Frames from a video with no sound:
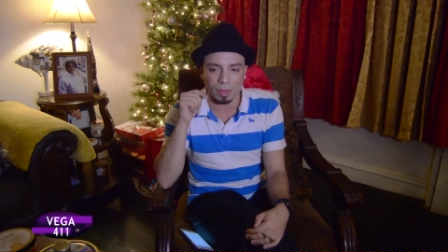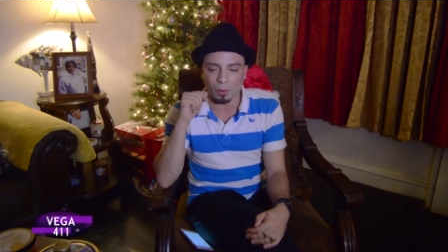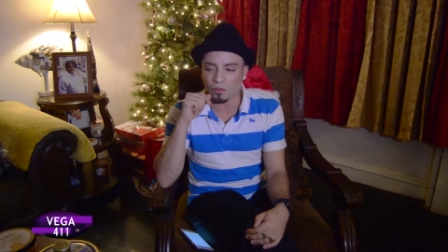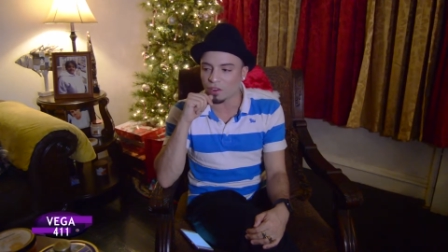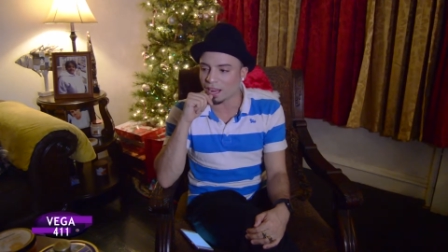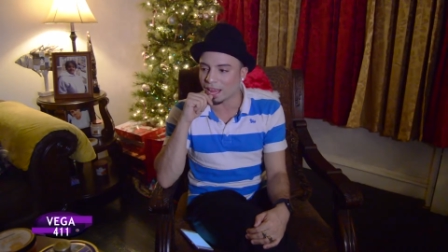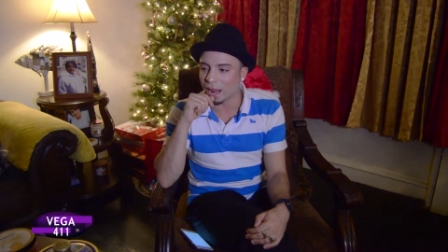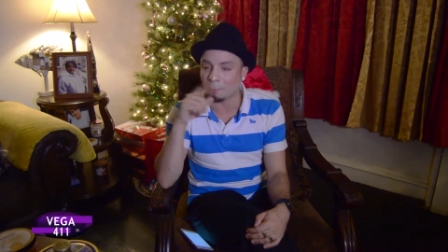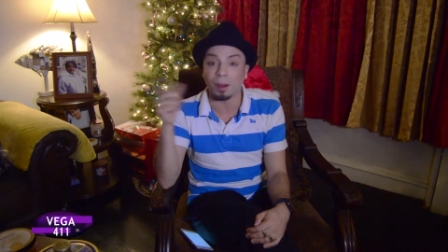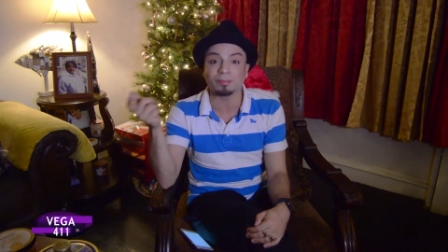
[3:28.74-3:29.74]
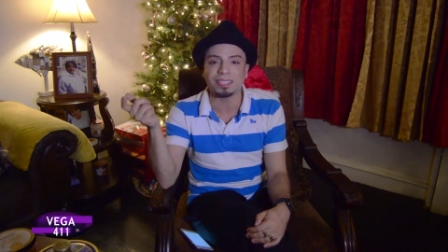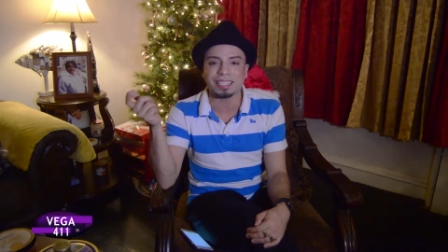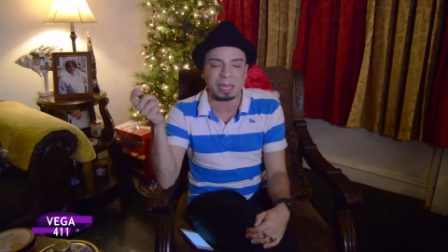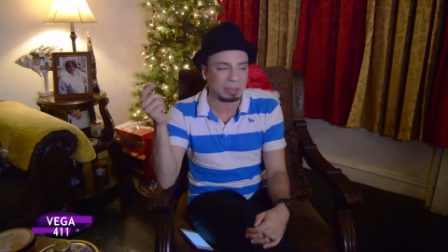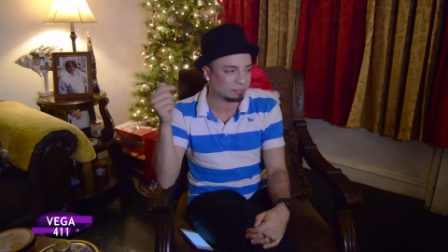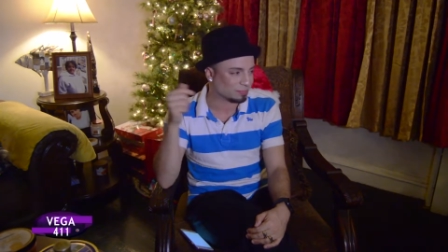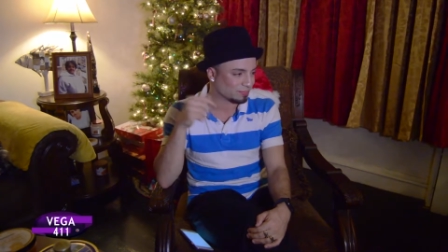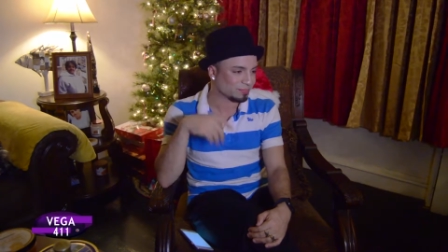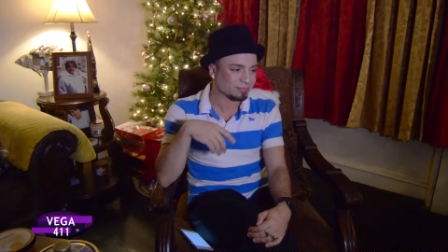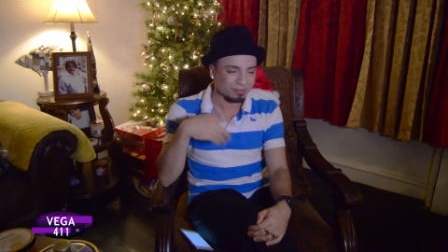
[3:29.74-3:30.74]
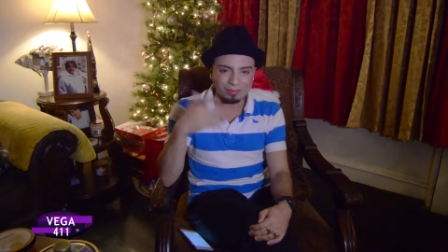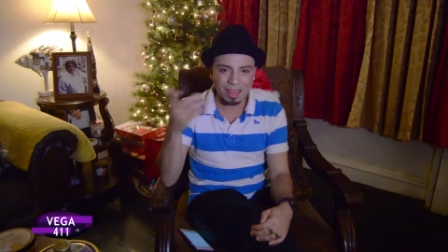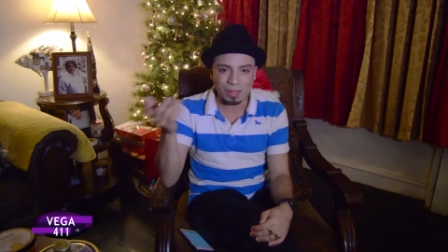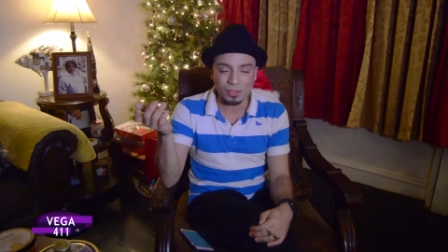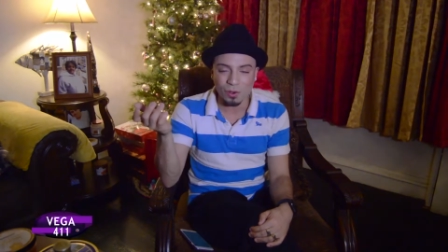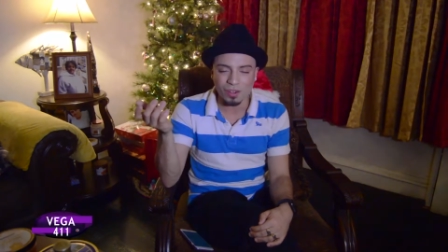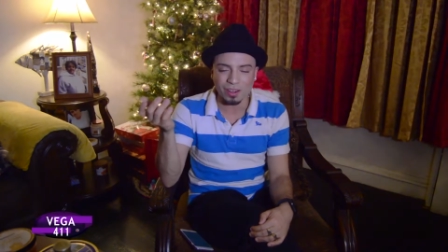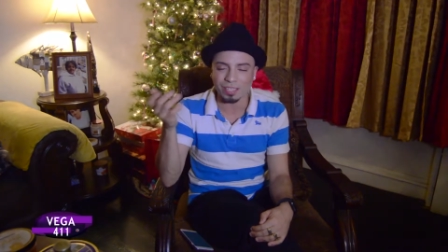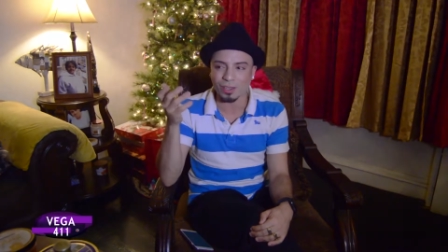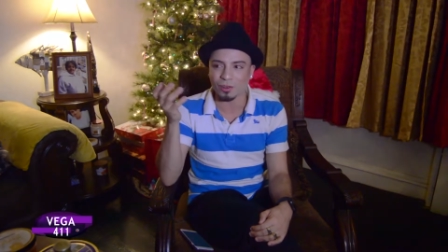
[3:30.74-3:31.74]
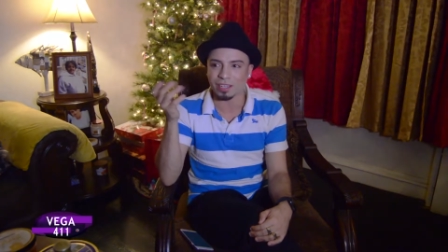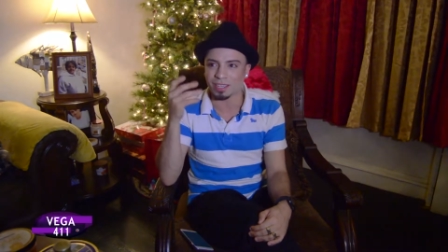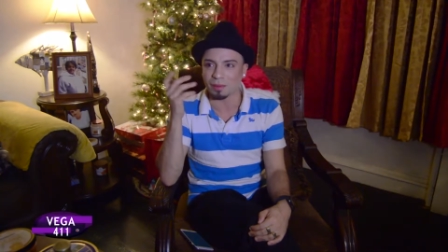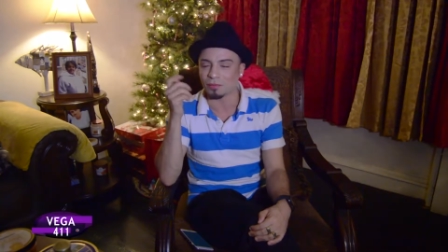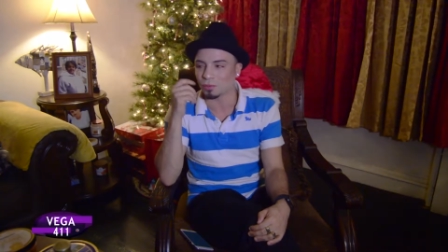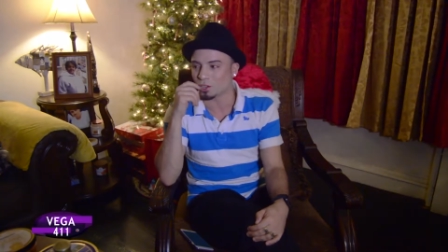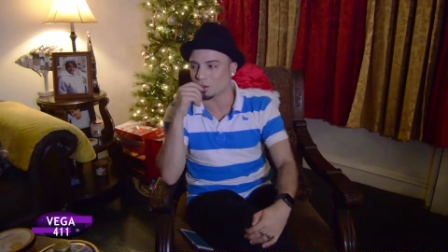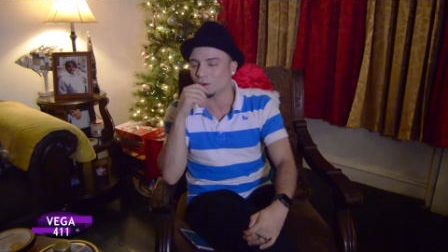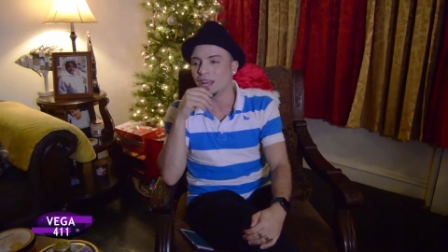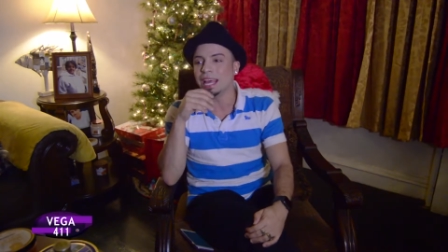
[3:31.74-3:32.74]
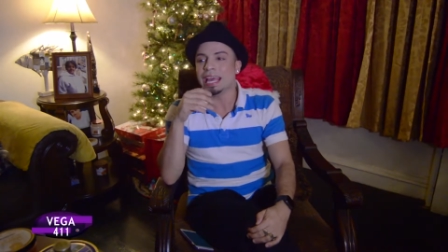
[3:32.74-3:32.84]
my boyfriend, and I bumped into him. It's so it's so crazy coming full circle.